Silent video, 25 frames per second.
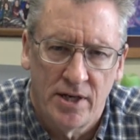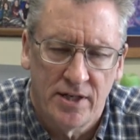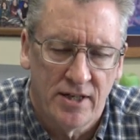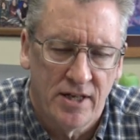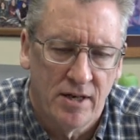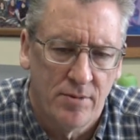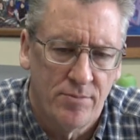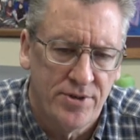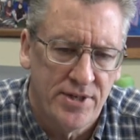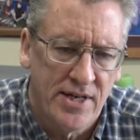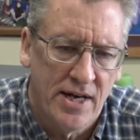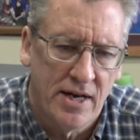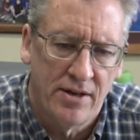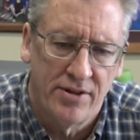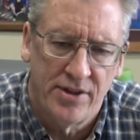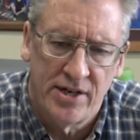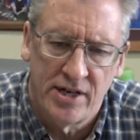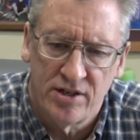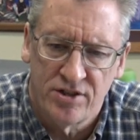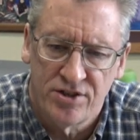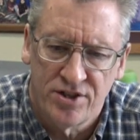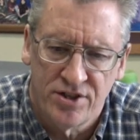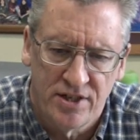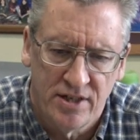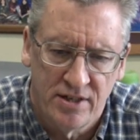It comes out of
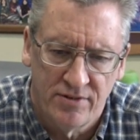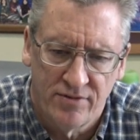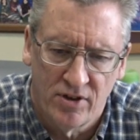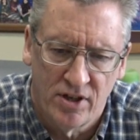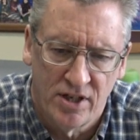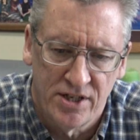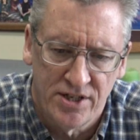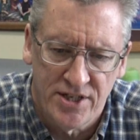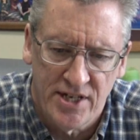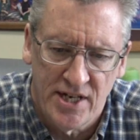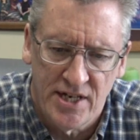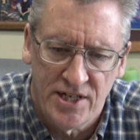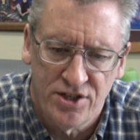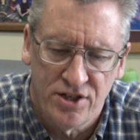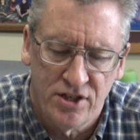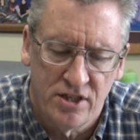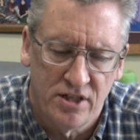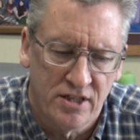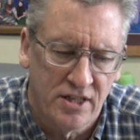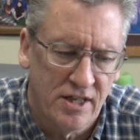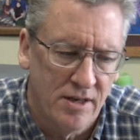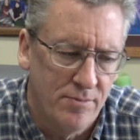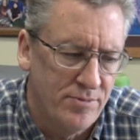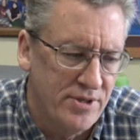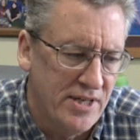their civilization.
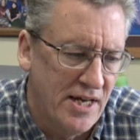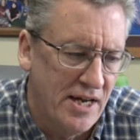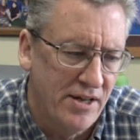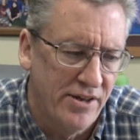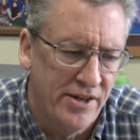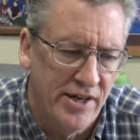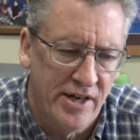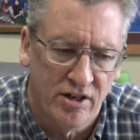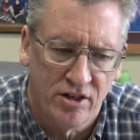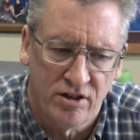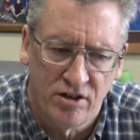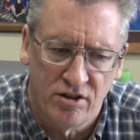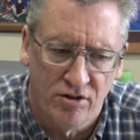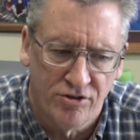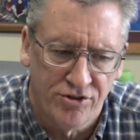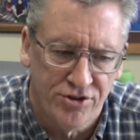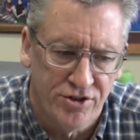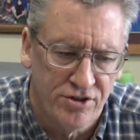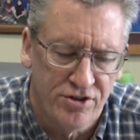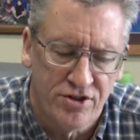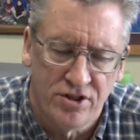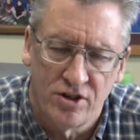It comes out of their culture.